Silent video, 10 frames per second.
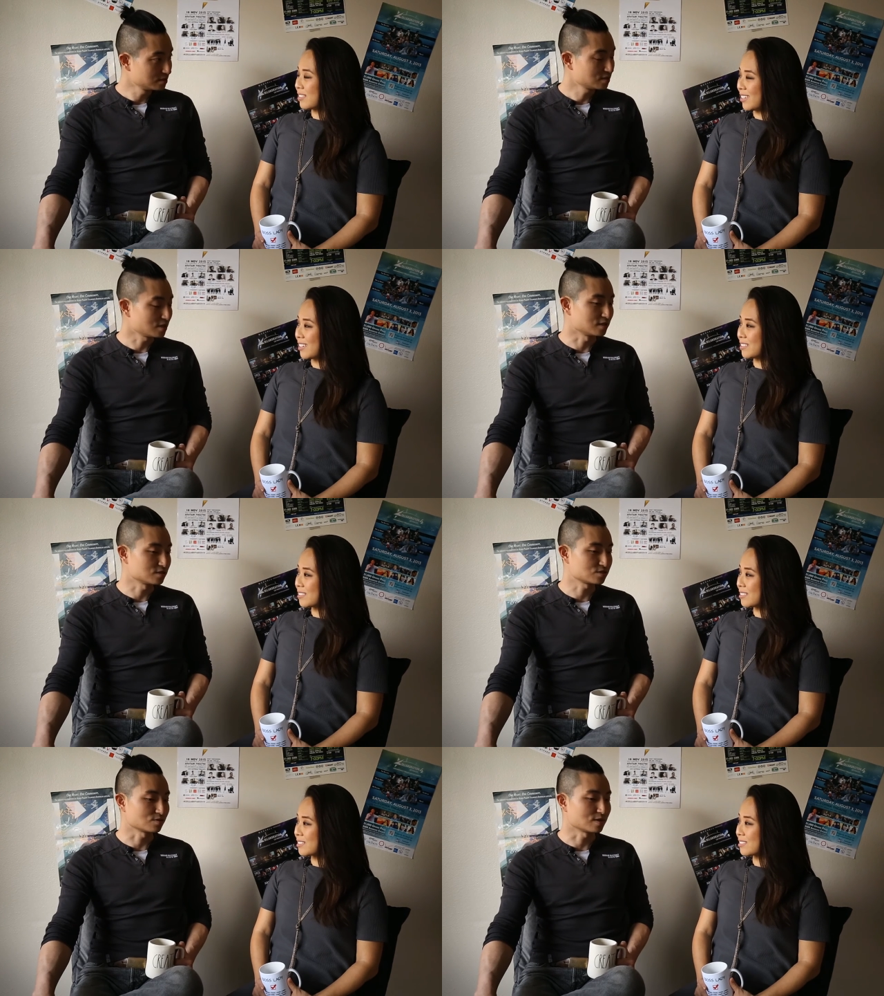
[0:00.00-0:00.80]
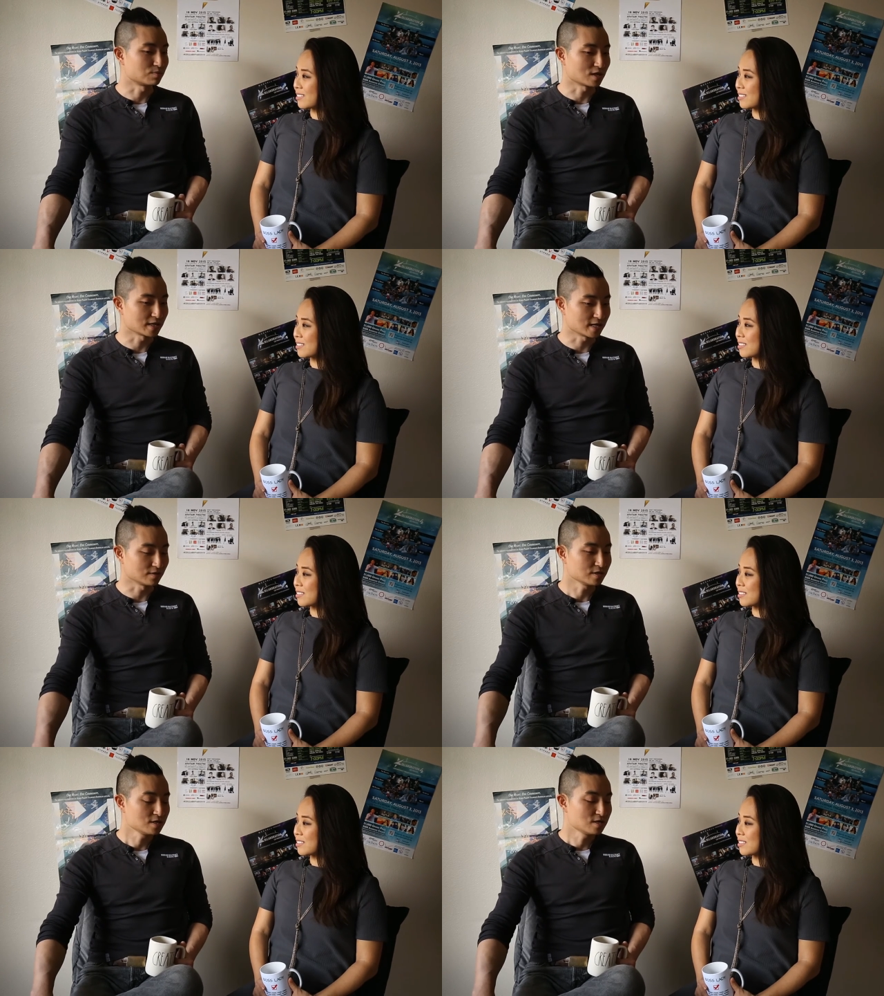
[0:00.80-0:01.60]
Speaker 1: Yeah. And so I brought
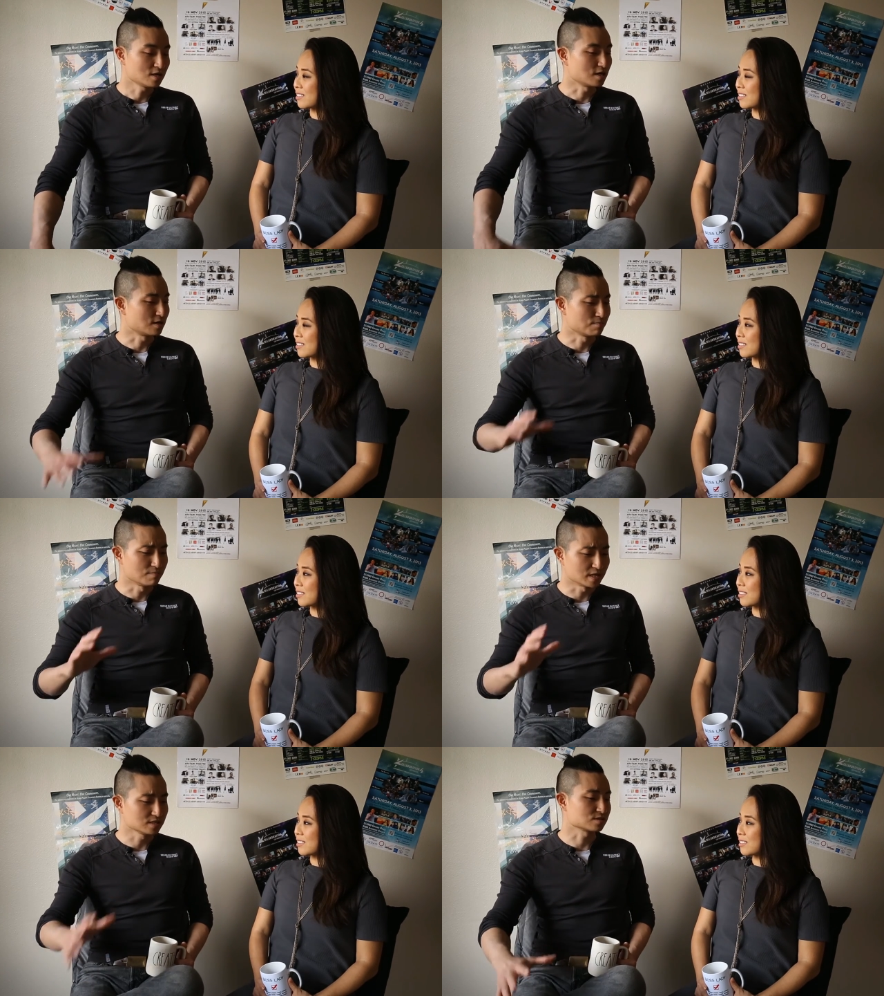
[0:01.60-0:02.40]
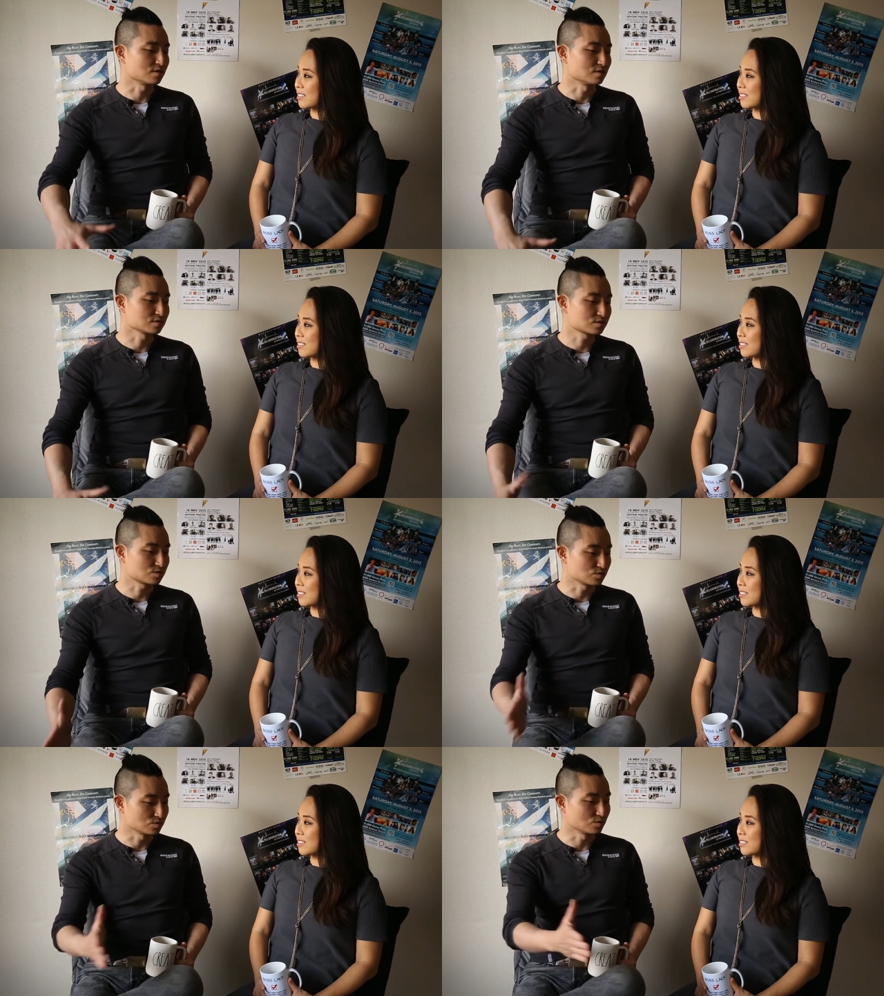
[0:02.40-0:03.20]
out uh, many songs
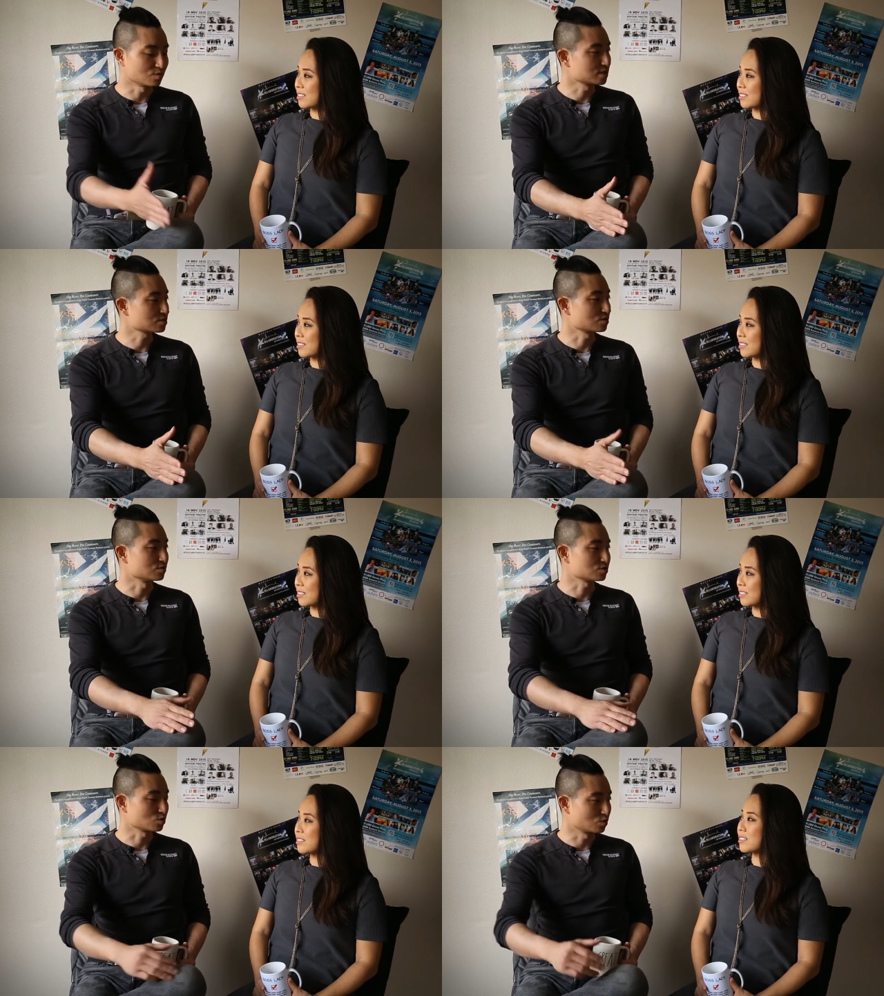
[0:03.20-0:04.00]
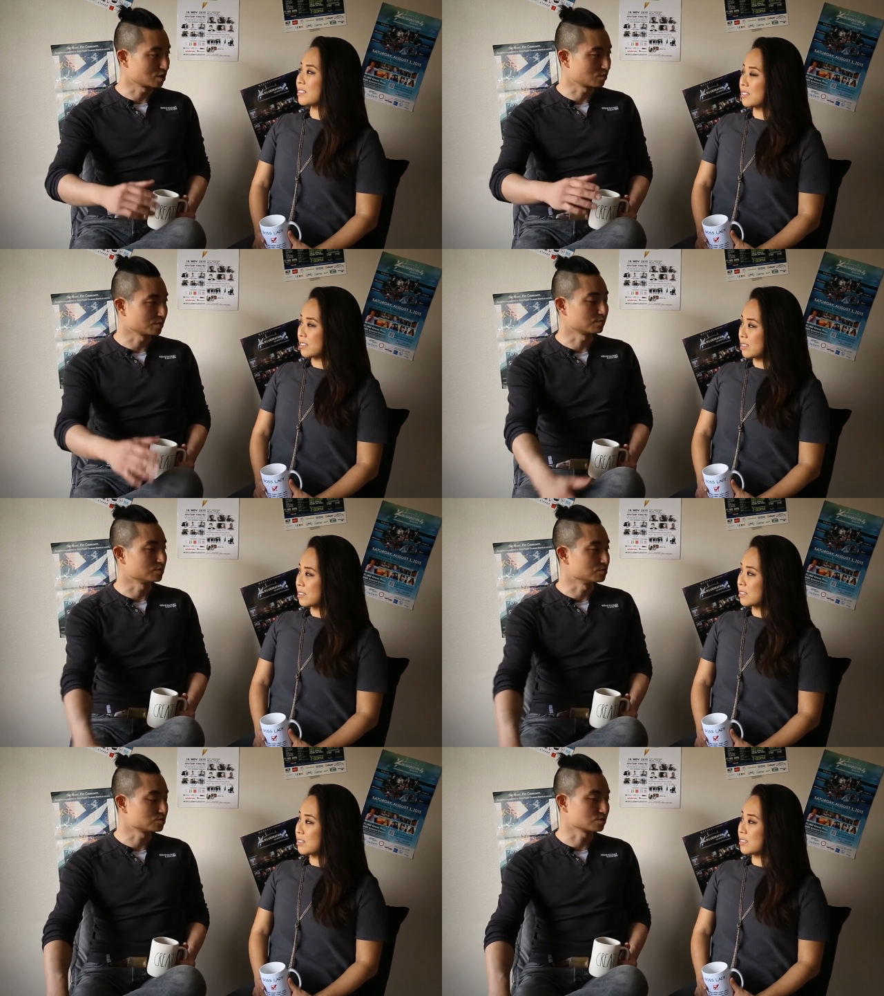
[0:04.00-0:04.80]
to the West Coast to work with a
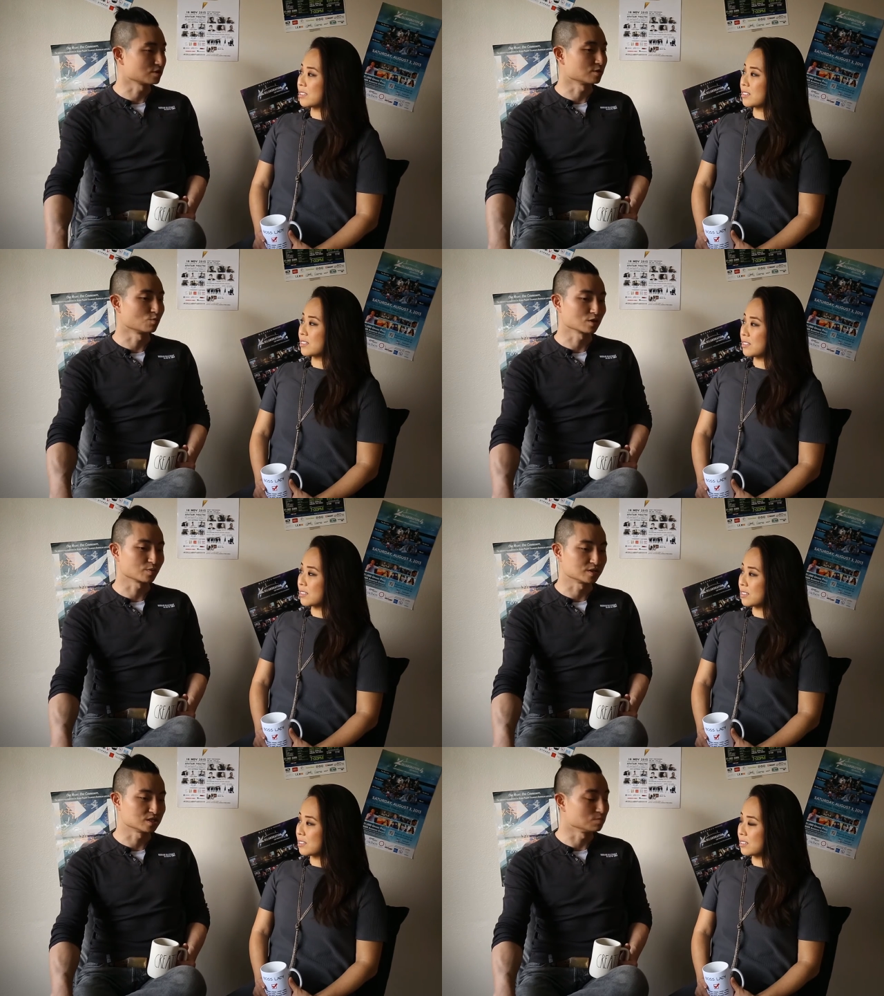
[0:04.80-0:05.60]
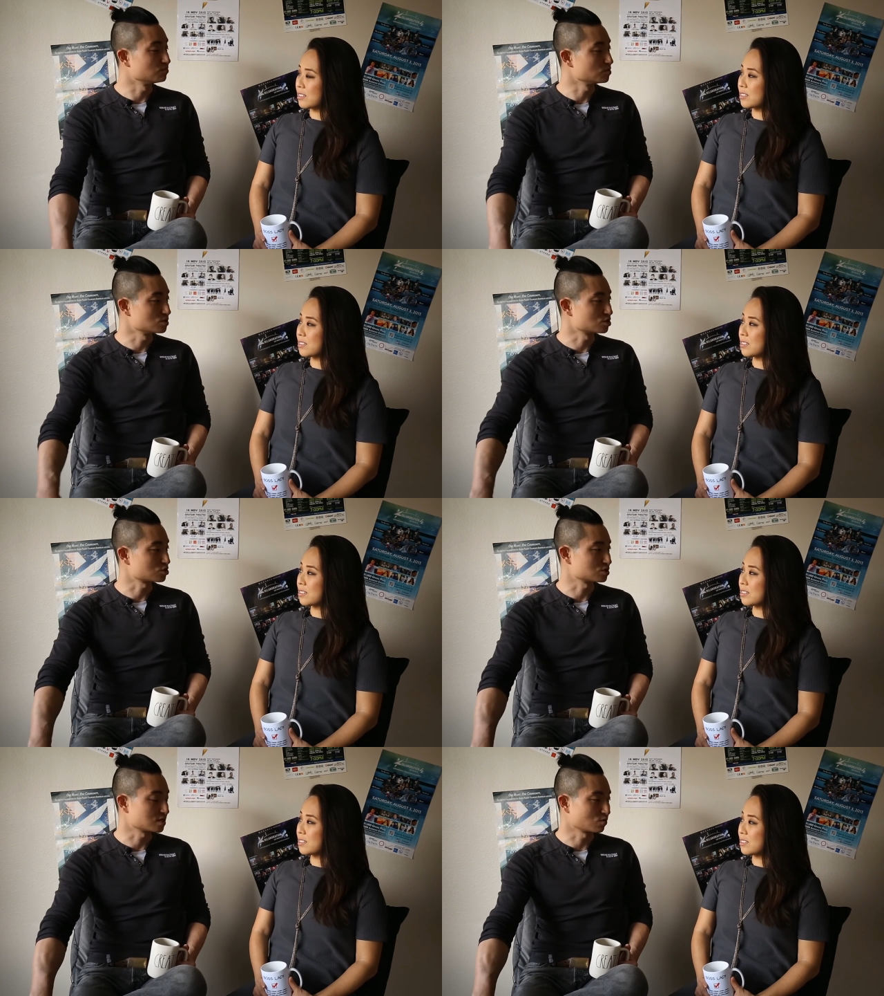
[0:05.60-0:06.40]
producer and work with a team of
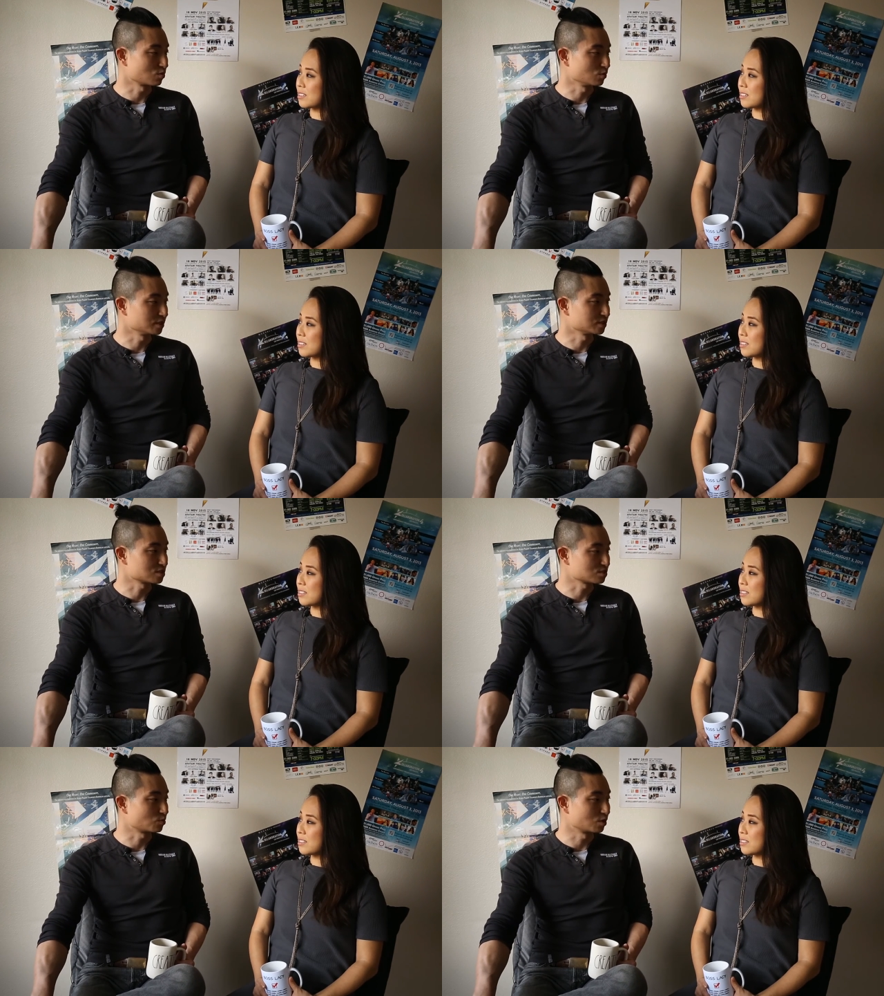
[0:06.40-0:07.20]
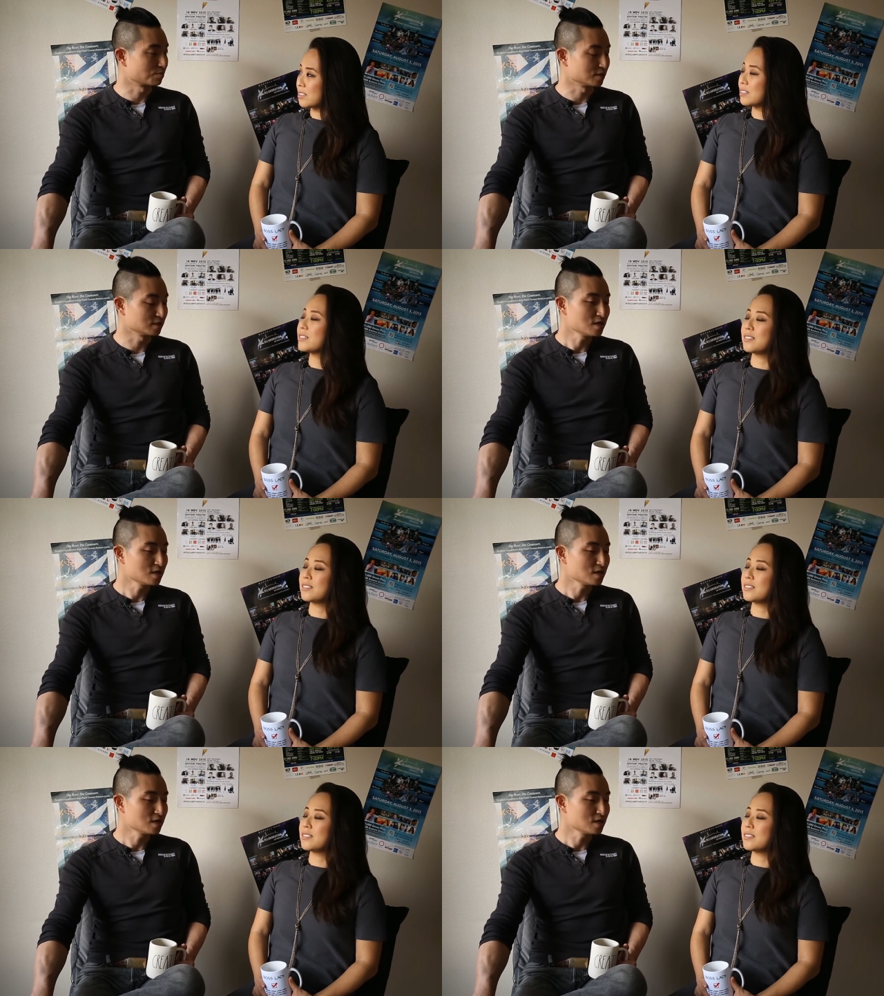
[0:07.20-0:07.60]
musicians that were willing to support me.